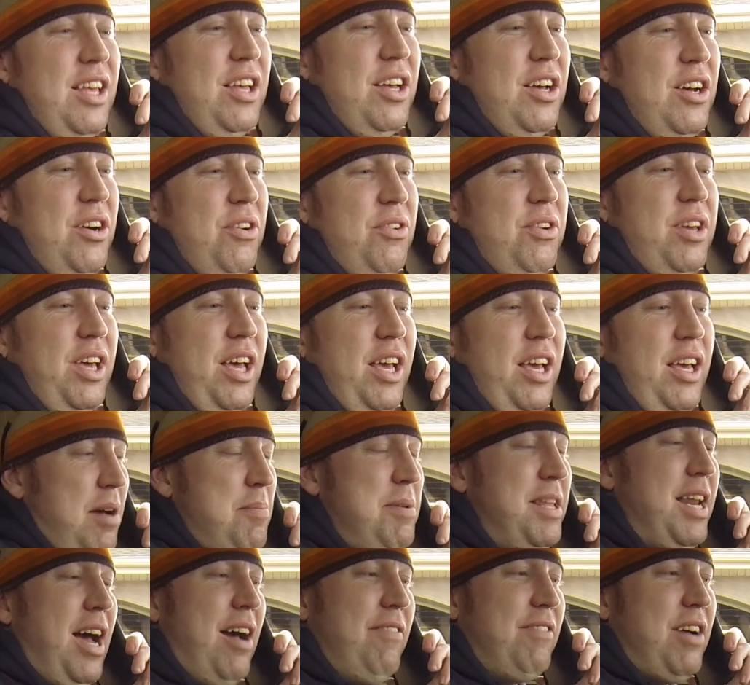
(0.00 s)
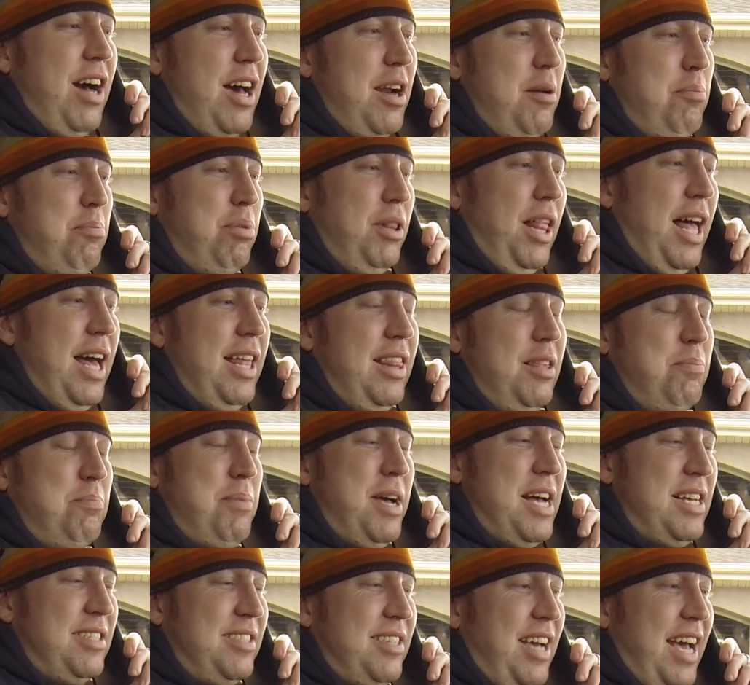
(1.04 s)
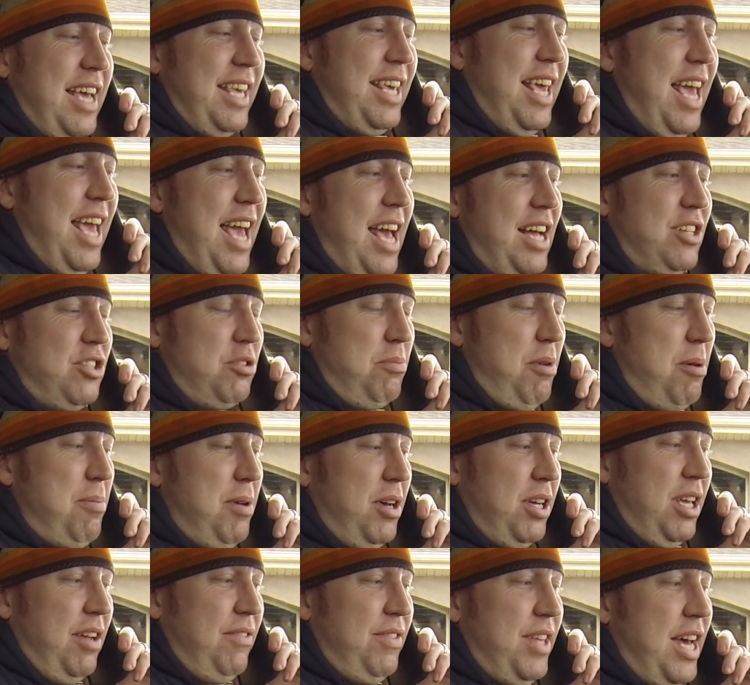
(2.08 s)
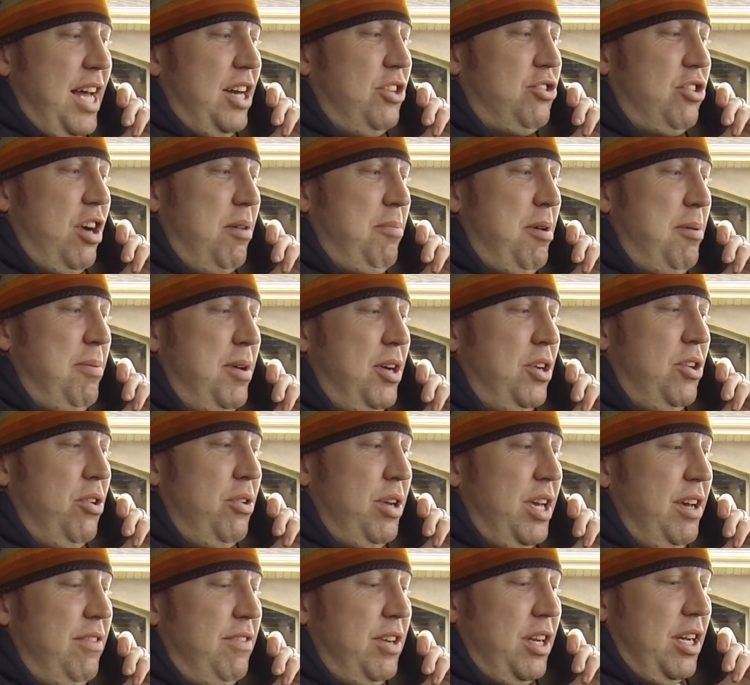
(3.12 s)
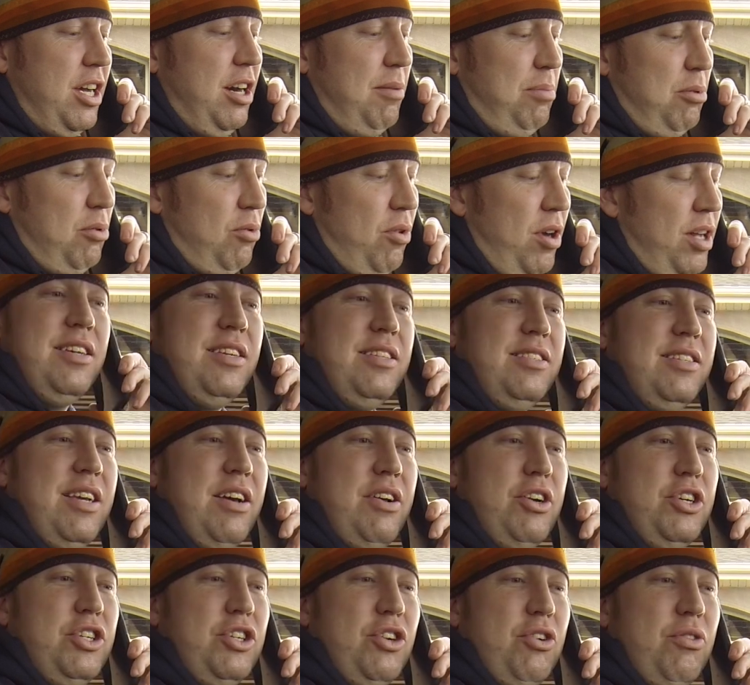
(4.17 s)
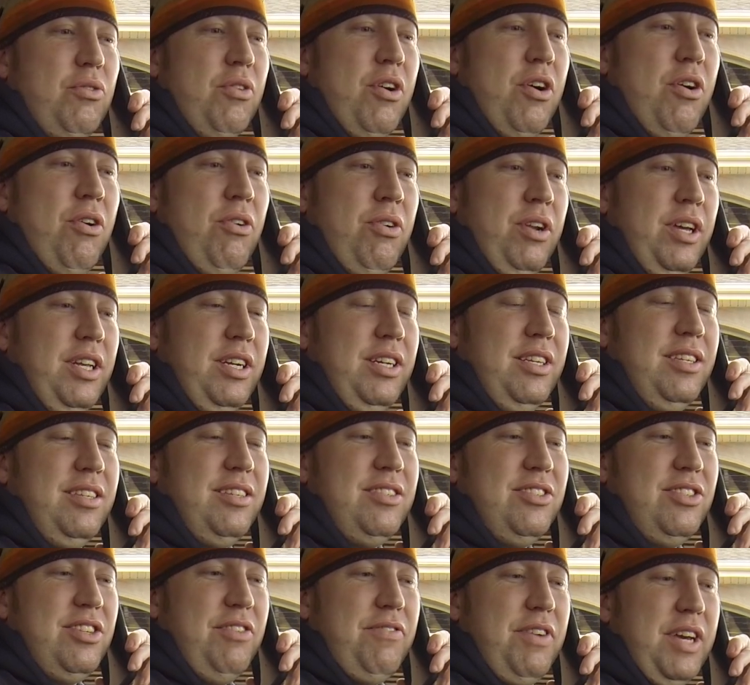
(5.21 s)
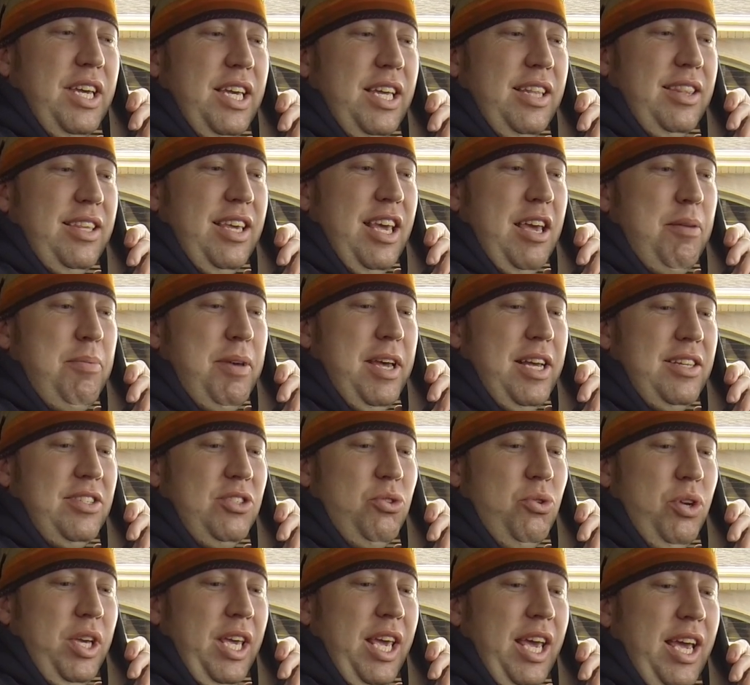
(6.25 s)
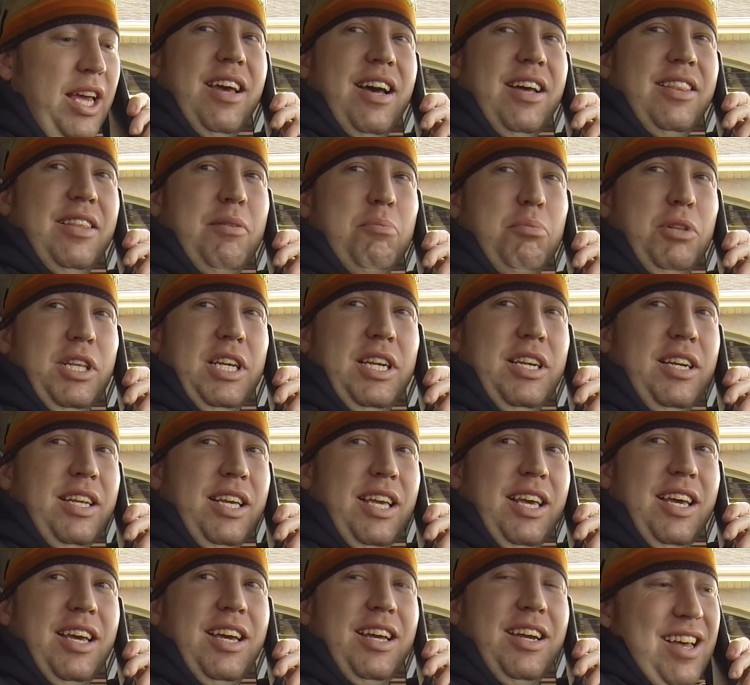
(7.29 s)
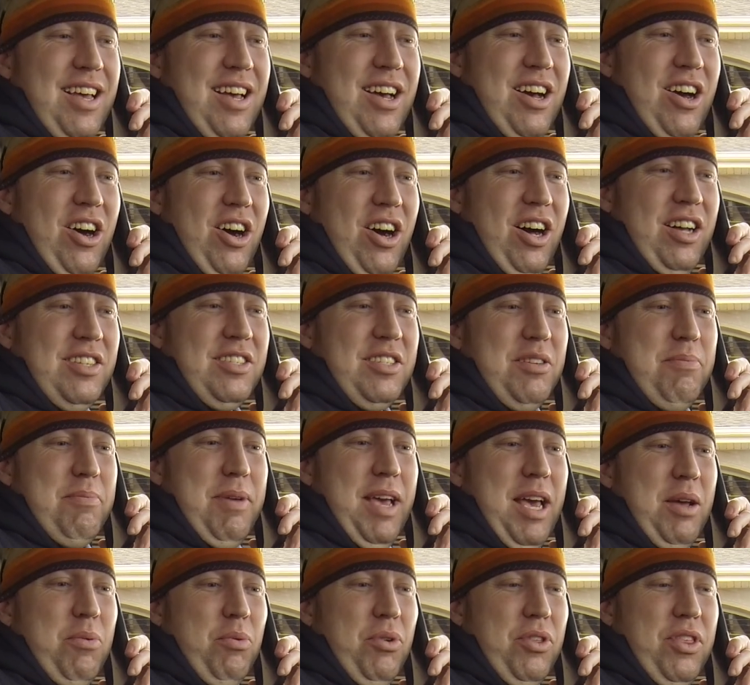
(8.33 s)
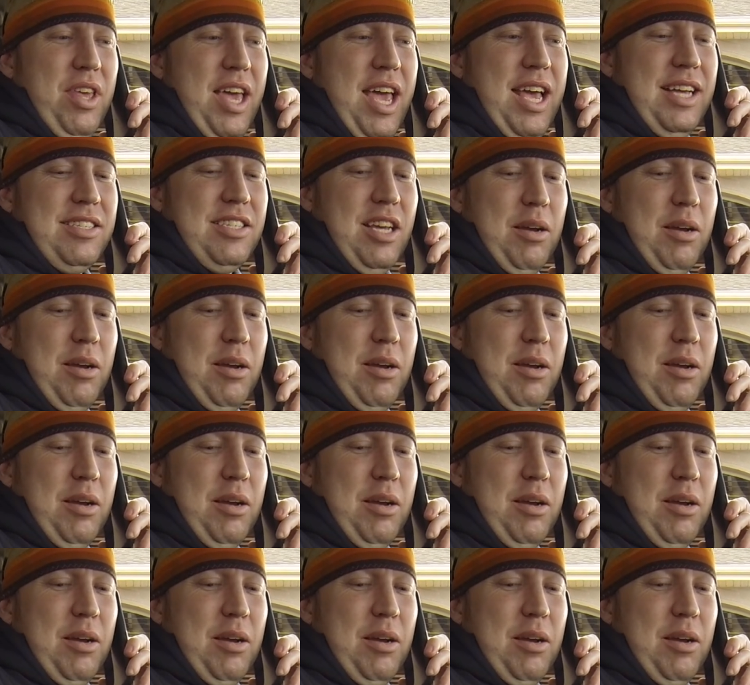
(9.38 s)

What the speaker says: Okay. I've got it bled the best I can, so maybe I'll give that a try. Maybe I'll go give it a couple runs down a dirt road and see if I can get the ABS to engage and then bleed it again. Awesome, man. Well, thanks.